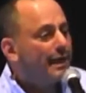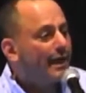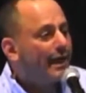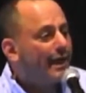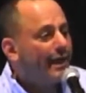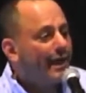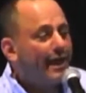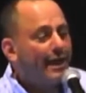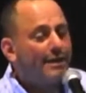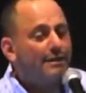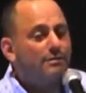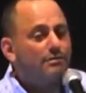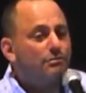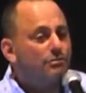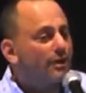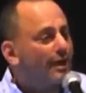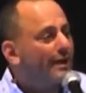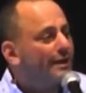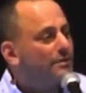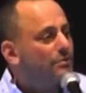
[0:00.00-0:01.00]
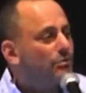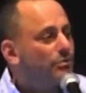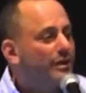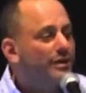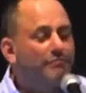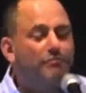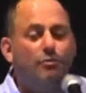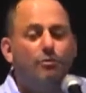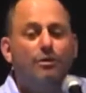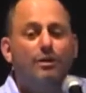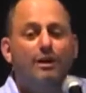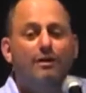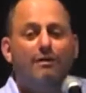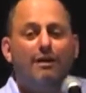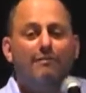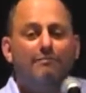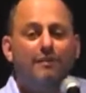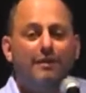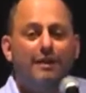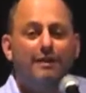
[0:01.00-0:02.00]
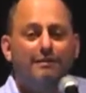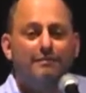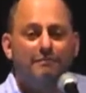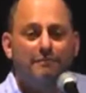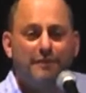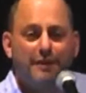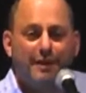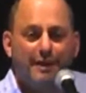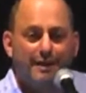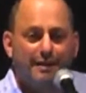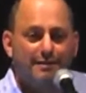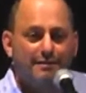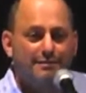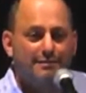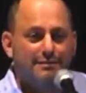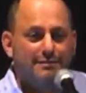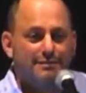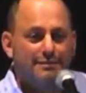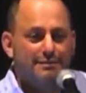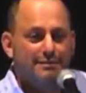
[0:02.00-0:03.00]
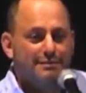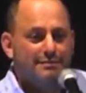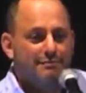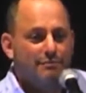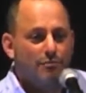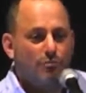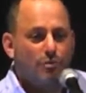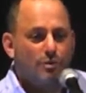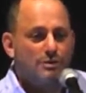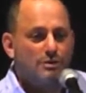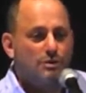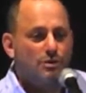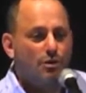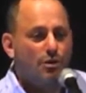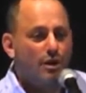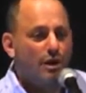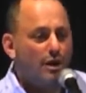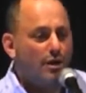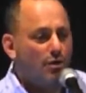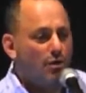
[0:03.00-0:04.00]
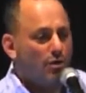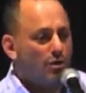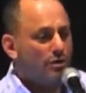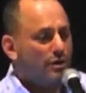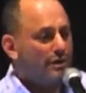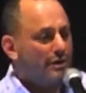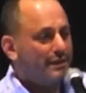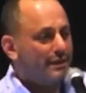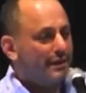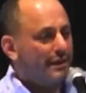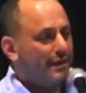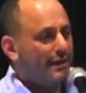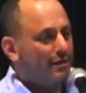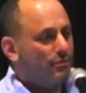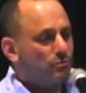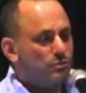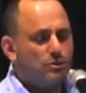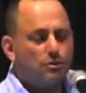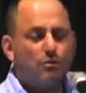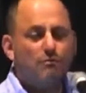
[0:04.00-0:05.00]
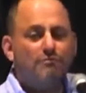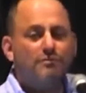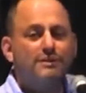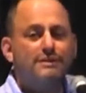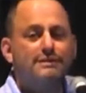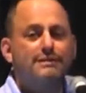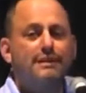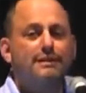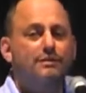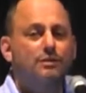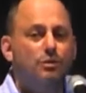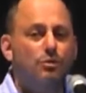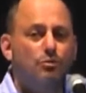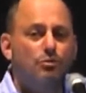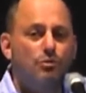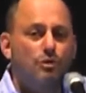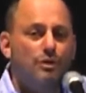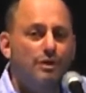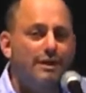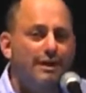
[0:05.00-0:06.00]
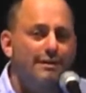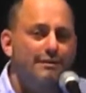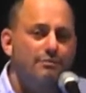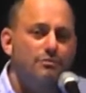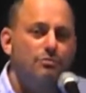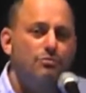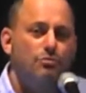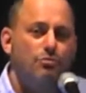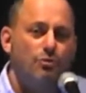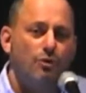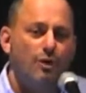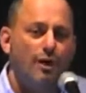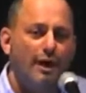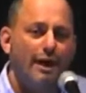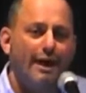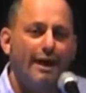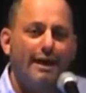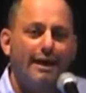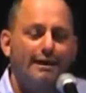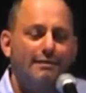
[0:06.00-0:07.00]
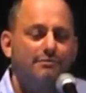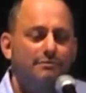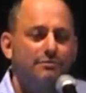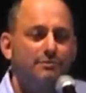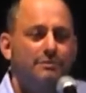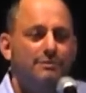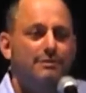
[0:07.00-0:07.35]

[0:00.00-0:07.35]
Again, trying to give you a graphical feeling for what's going on, it was obvious that you need to add